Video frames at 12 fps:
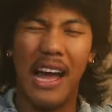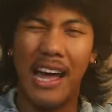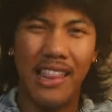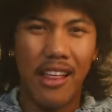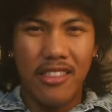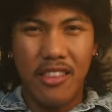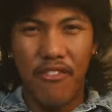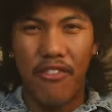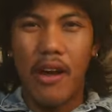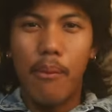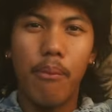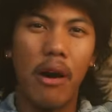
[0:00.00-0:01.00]
I had like the
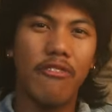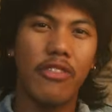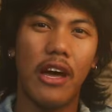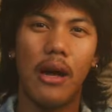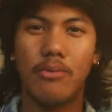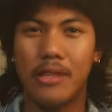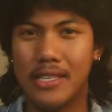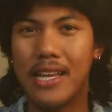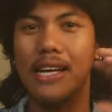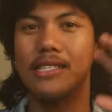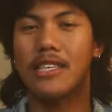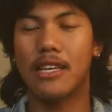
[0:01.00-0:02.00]
front puffed up and the
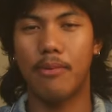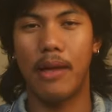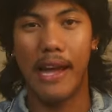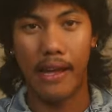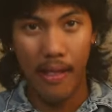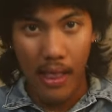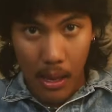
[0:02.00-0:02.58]
side slicked back.